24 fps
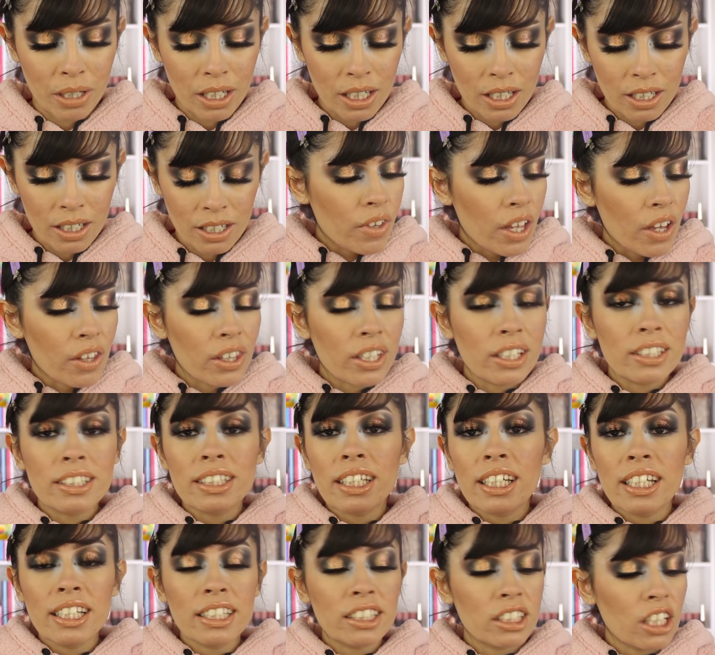me. Now
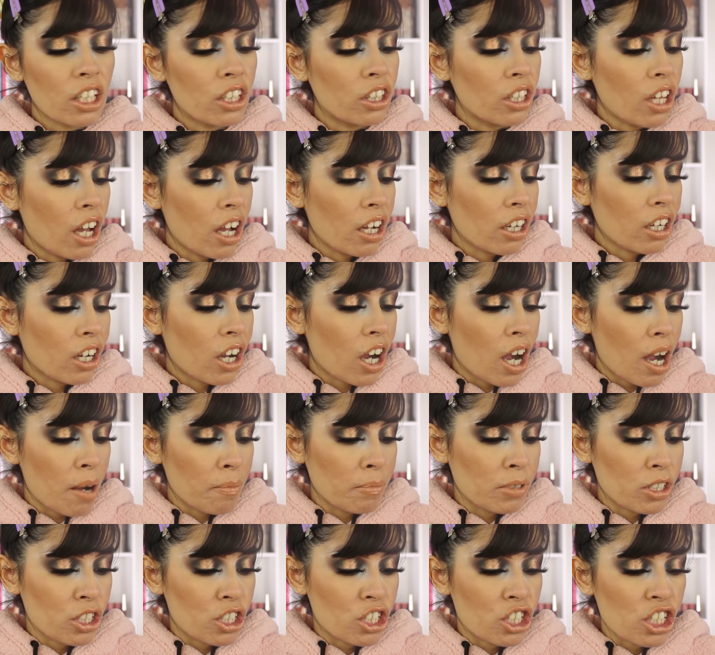this is
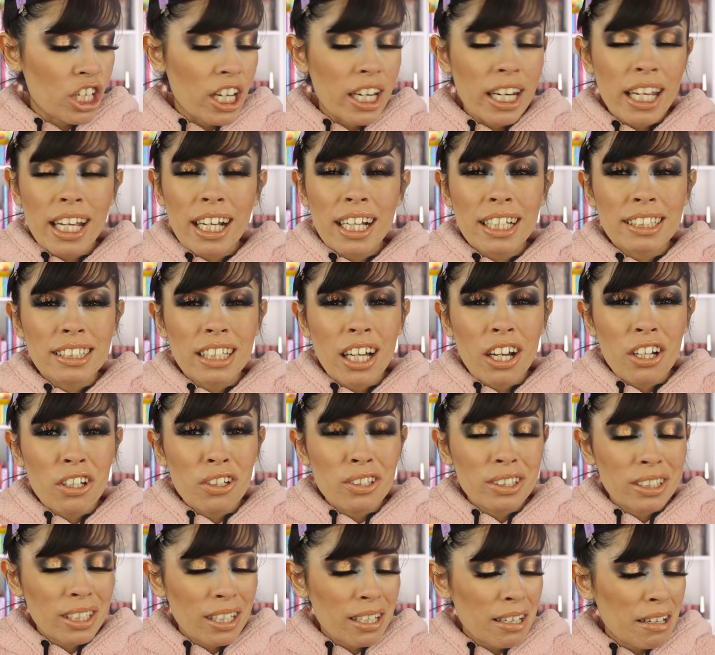noncomedogenic, is that how
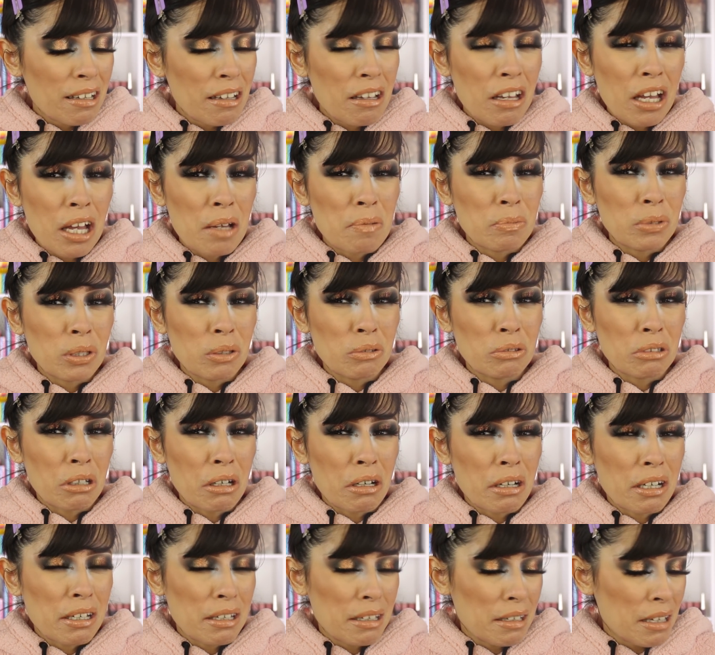you say it? I'm so
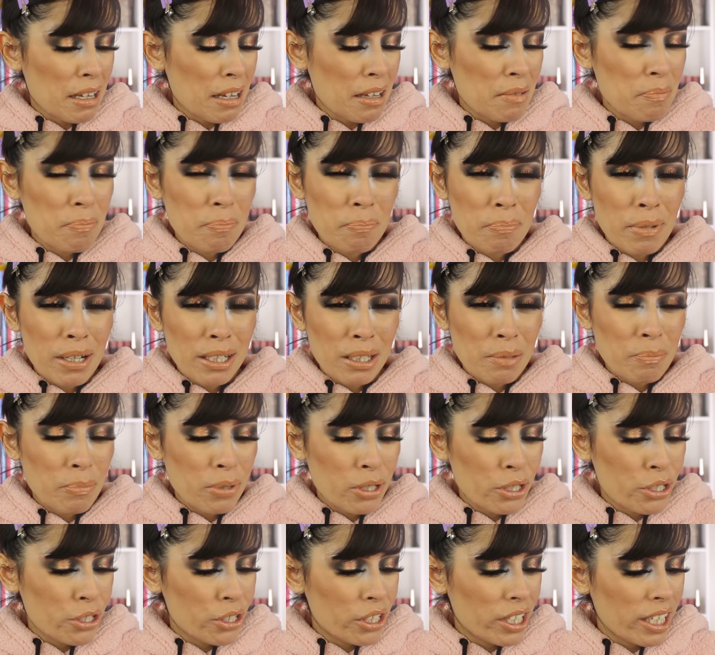sorry, I probably
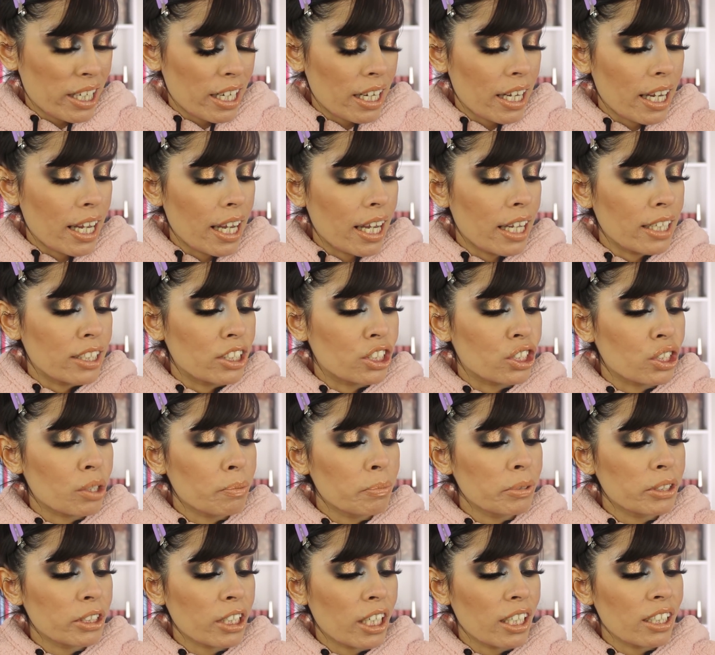butchered it. It's
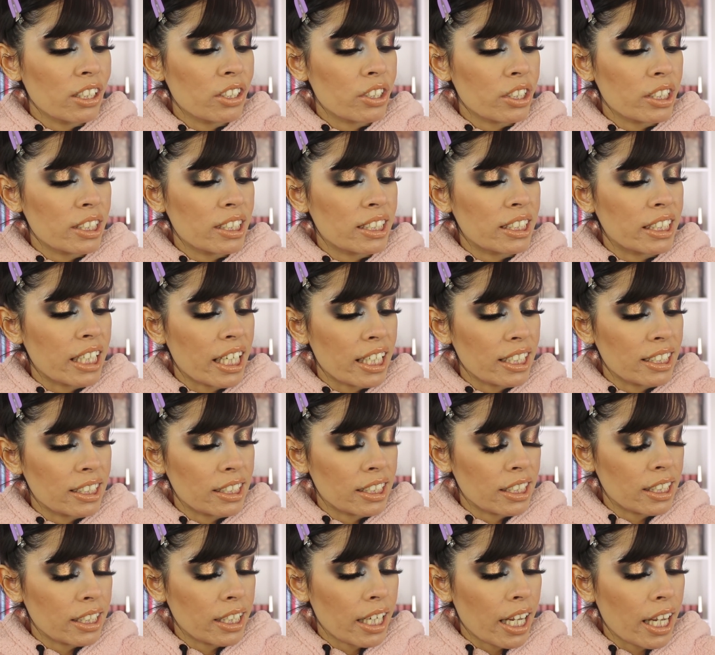dermatologist
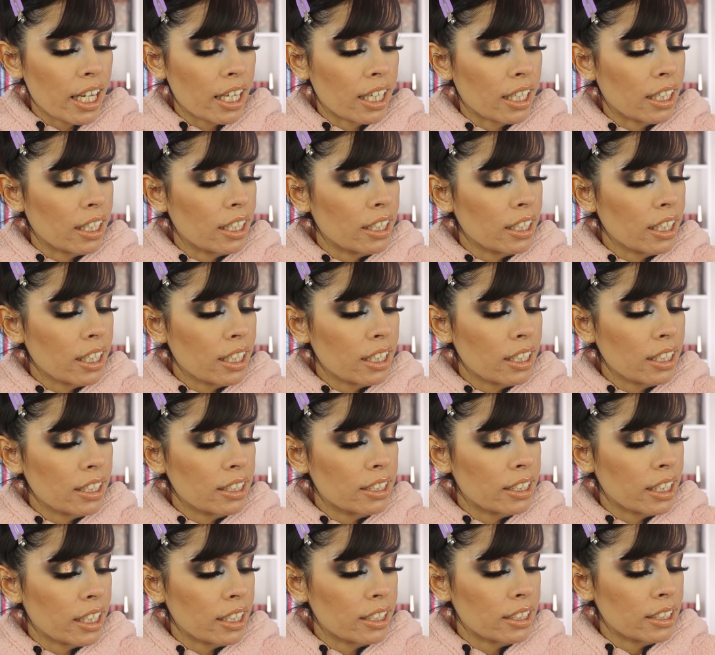tested and clinically
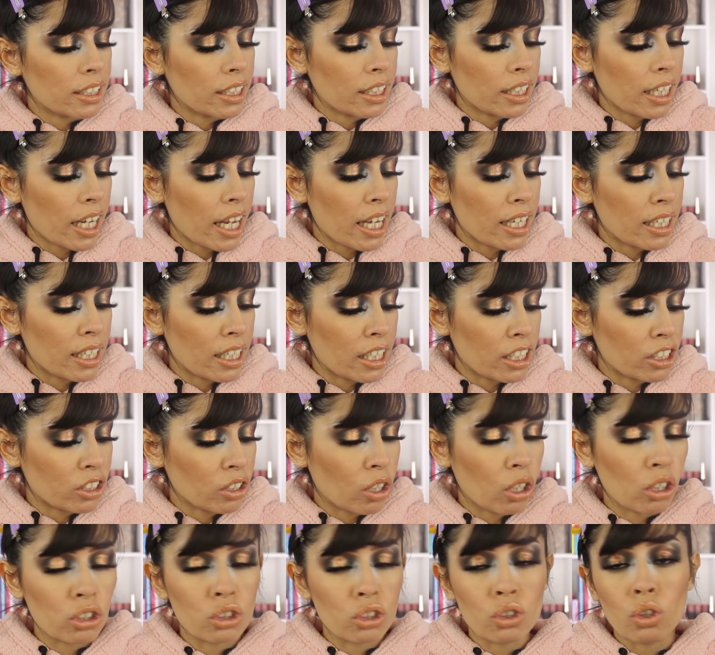tested, and it is
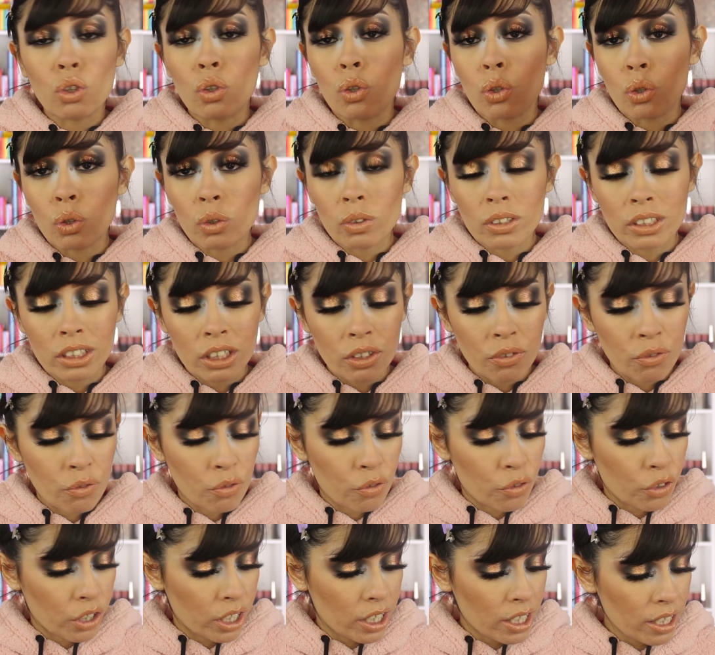also cruelty
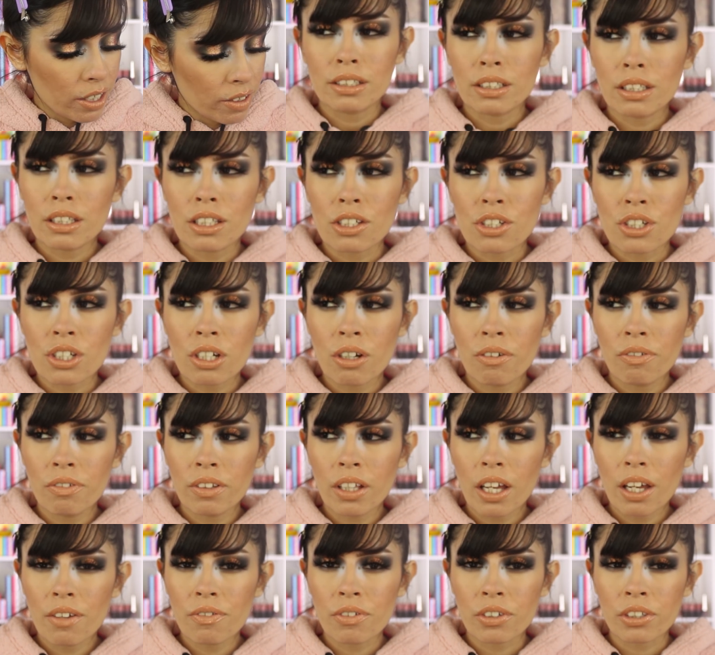free. Is it the shelf
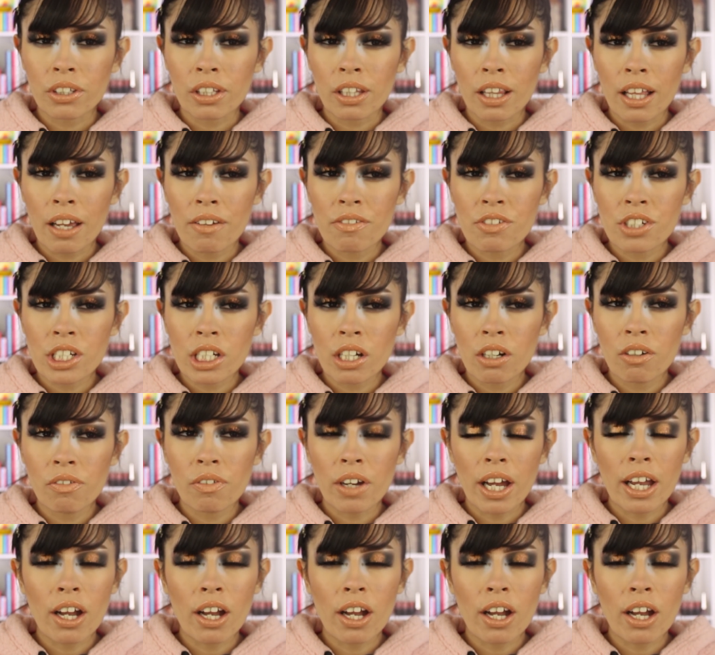life or the life shelf?